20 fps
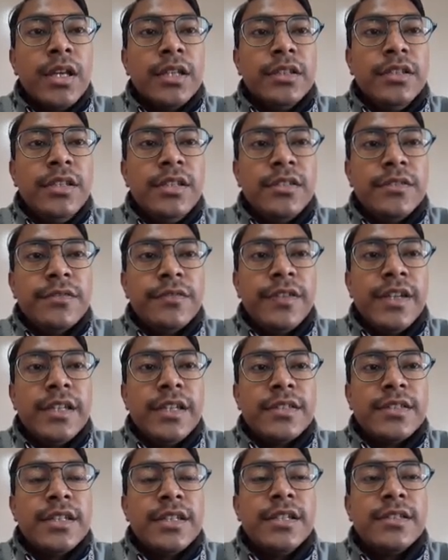this
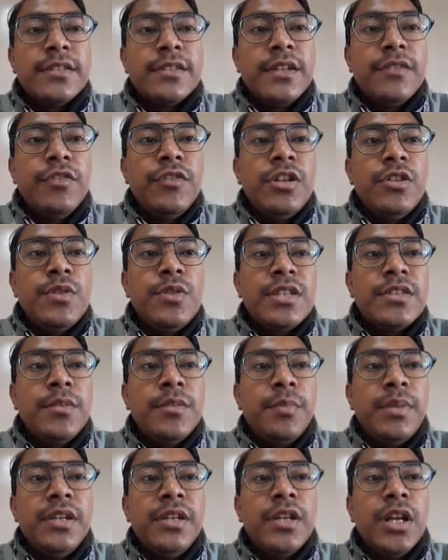phase is referred to as the
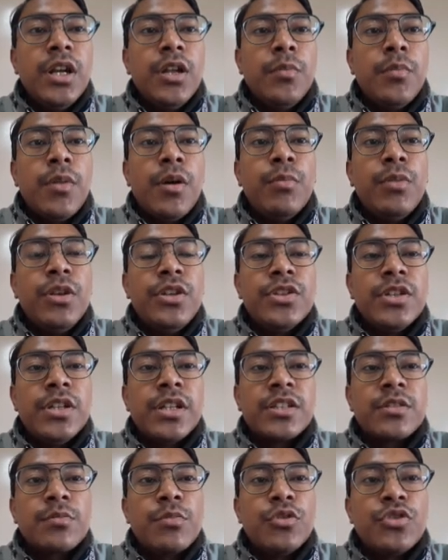period of population
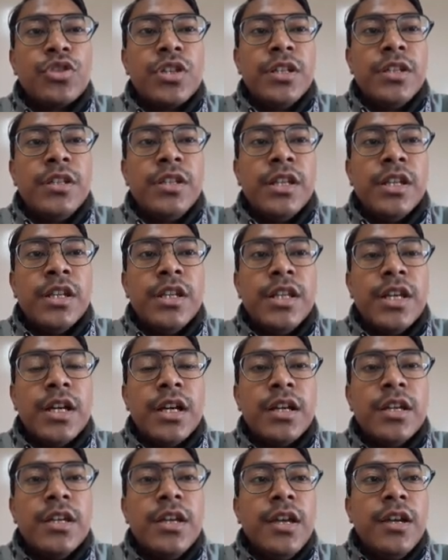explosion in India,
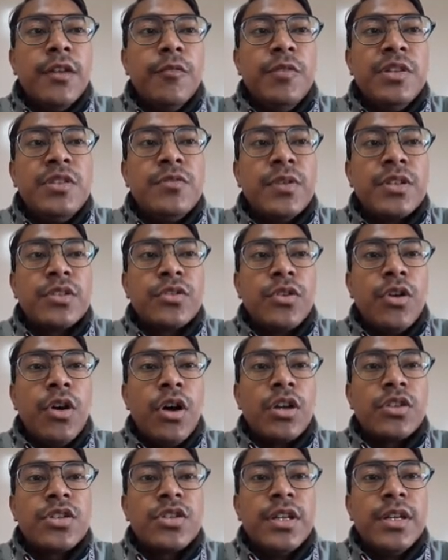which was
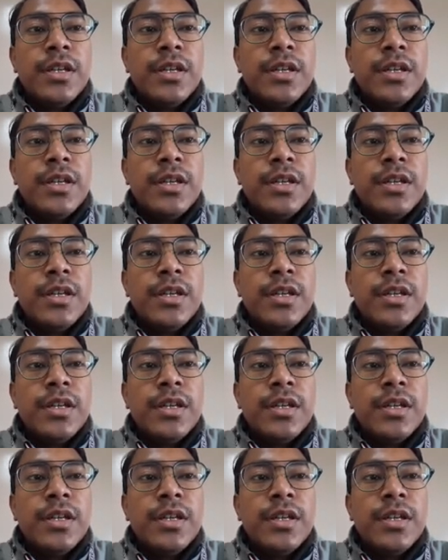caused